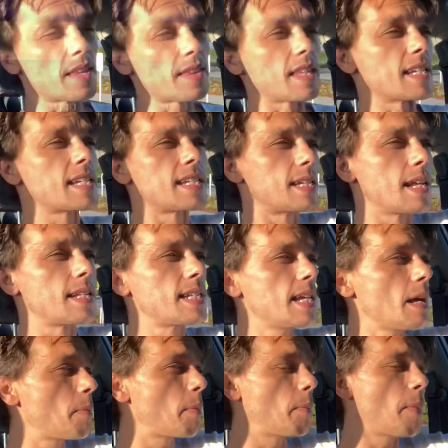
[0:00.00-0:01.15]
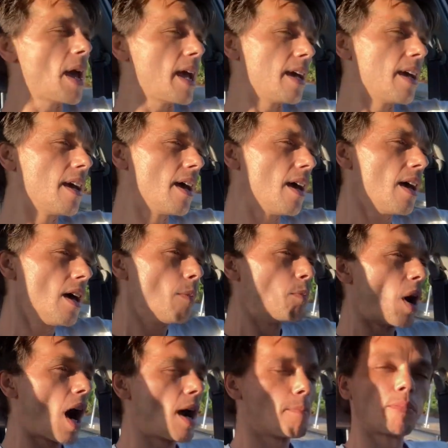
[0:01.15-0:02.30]
that this is a tip bait,
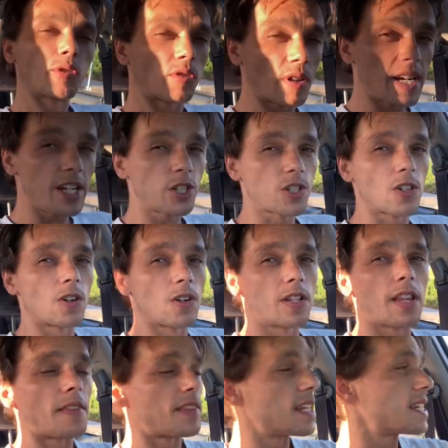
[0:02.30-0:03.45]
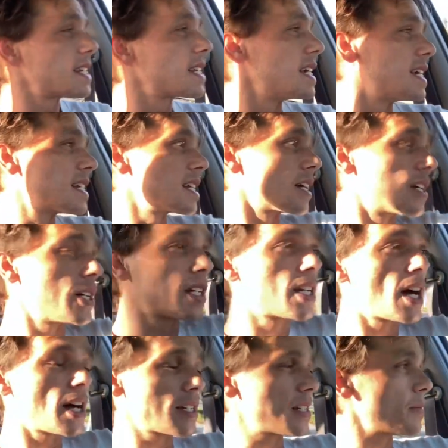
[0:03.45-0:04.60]
but I'm pretty sure that this is a good
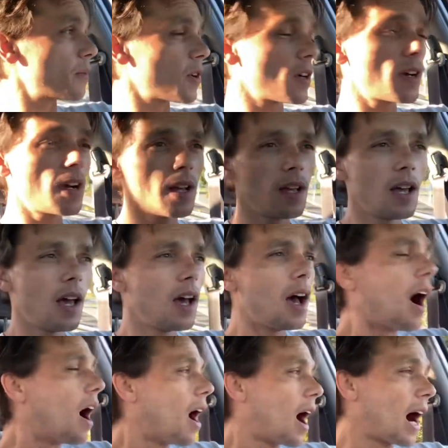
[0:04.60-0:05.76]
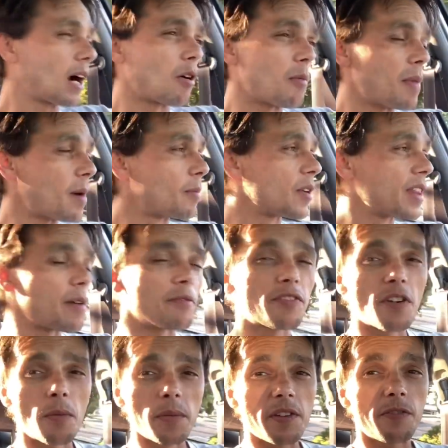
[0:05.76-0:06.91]
customer. I remember them
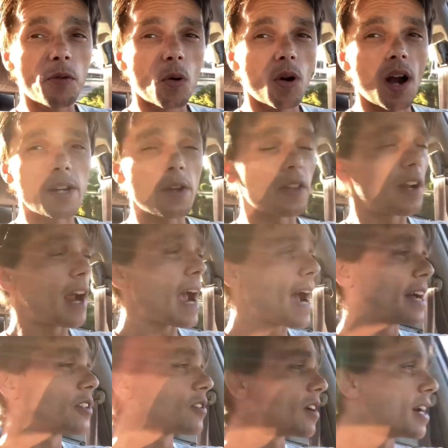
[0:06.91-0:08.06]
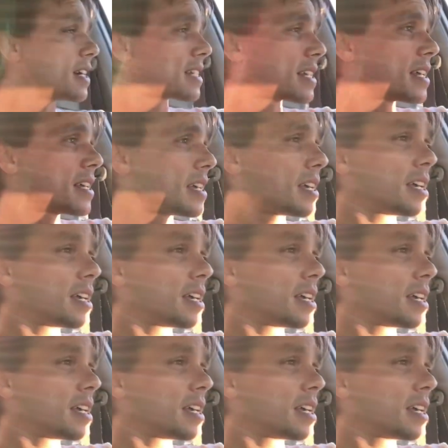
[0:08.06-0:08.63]
from before. I know their address.